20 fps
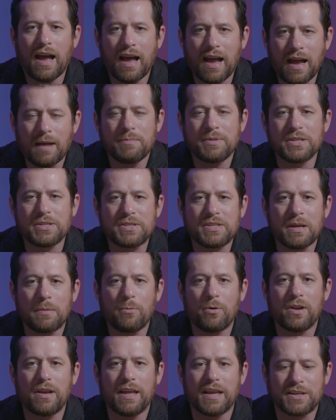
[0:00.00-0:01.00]
I'm just
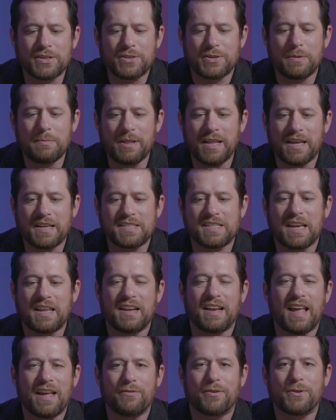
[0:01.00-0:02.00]
someone extremely
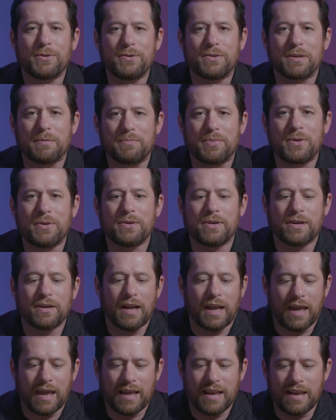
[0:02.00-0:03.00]
excited to have a new computer
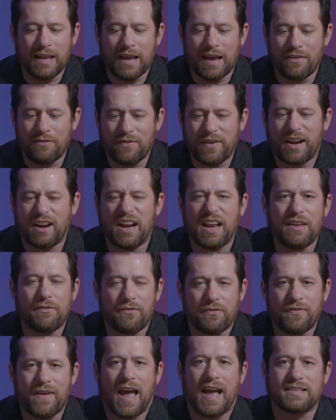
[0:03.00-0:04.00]
and a very
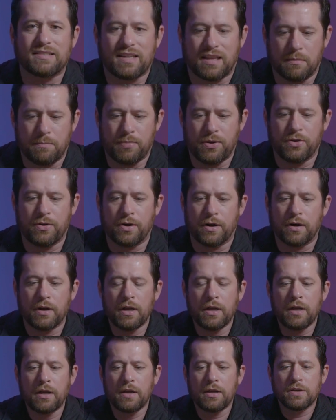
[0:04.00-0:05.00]
fast computer.
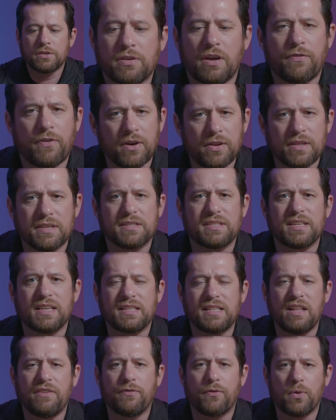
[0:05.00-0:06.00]
So I've heard the
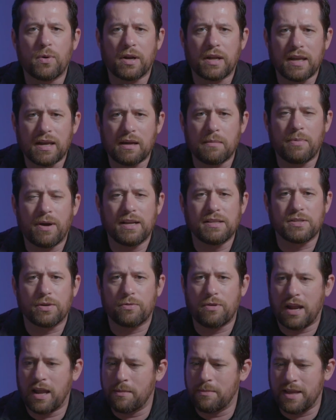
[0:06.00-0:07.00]
64 gigabytes of
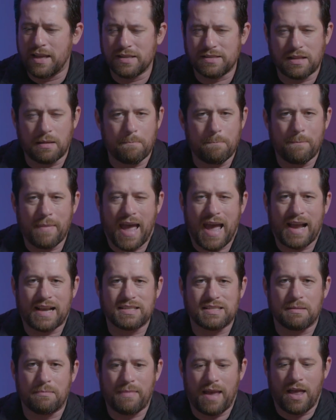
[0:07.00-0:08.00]
RAM is the
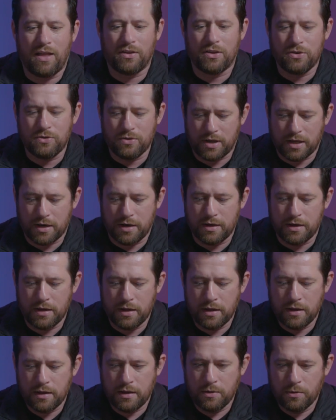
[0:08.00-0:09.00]
max amount you can,
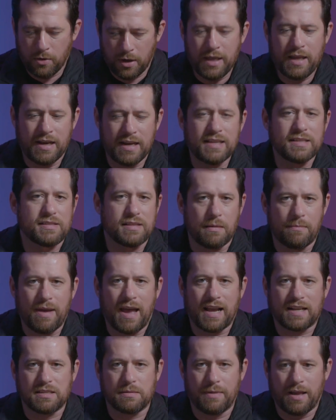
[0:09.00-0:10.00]
well, it is the
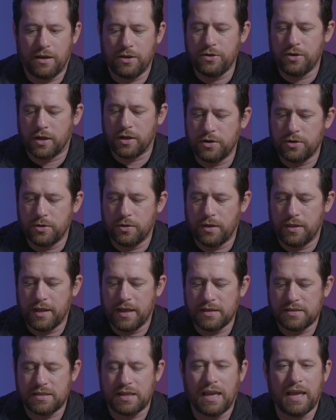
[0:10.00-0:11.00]
max amount you do on
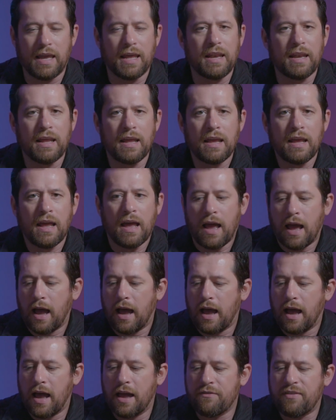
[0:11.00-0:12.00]
this. And
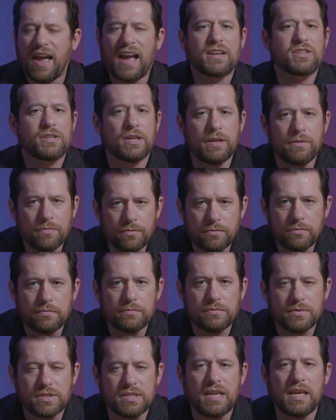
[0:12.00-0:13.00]
I've actually
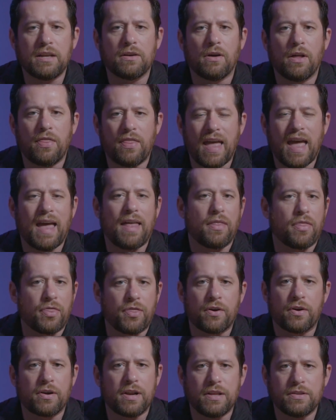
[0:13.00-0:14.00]
seen on that
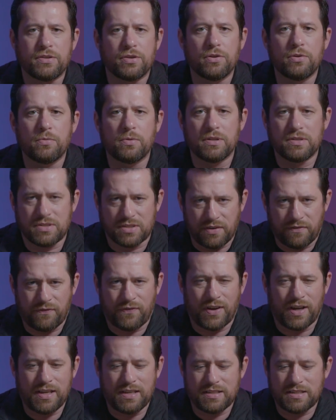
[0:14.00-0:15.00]
32 would
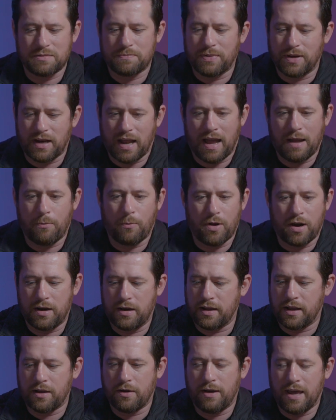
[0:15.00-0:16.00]
suffice, but I
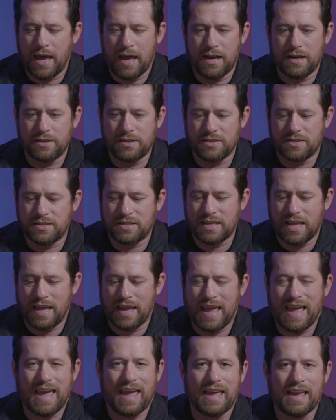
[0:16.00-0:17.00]
wanted to go ahead and just
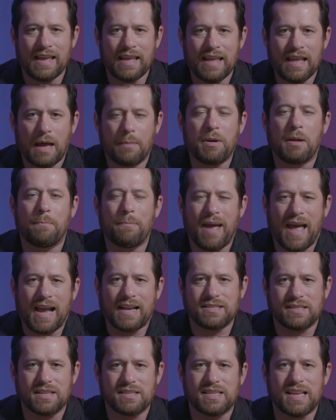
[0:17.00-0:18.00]
say, hey, I'm gonna
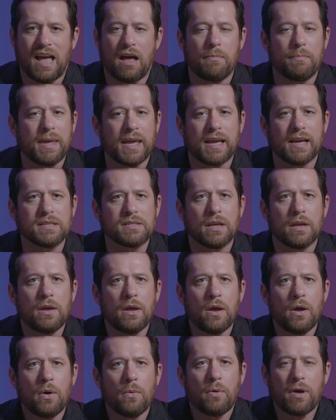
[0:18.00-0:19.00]
max this out, because
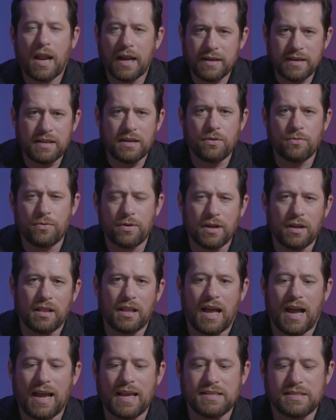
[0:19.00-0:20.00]
what I didn't
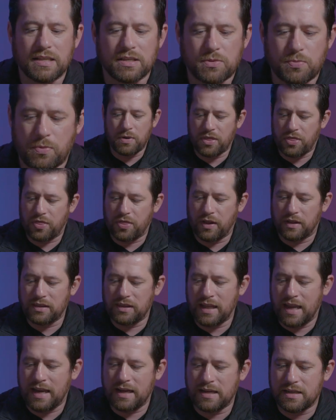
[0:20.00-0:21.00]
realize is with the
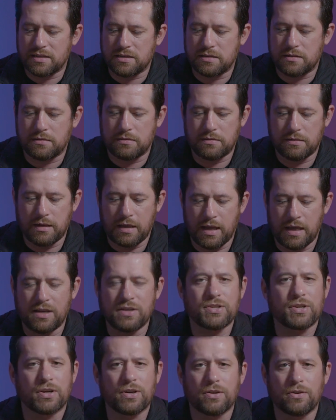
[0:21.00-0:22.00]
latest
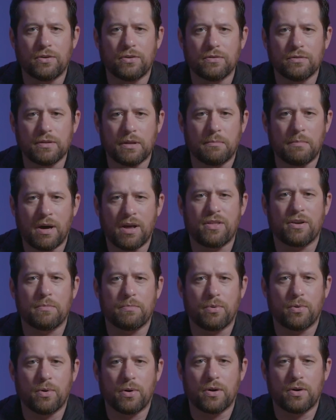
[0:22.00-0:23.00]
internal, the
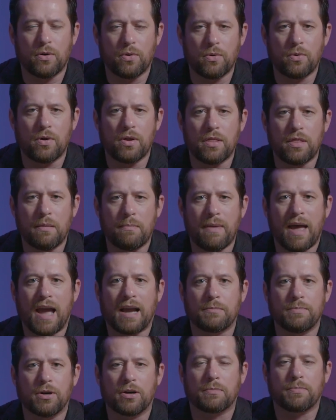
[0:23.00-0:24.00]
motherboard on the
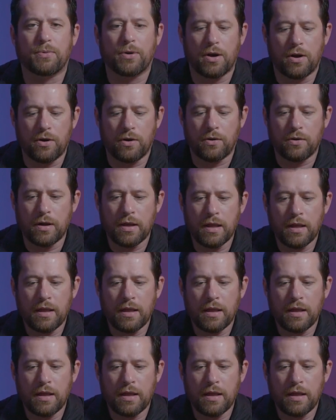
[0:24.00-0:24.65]
MacBook Pro,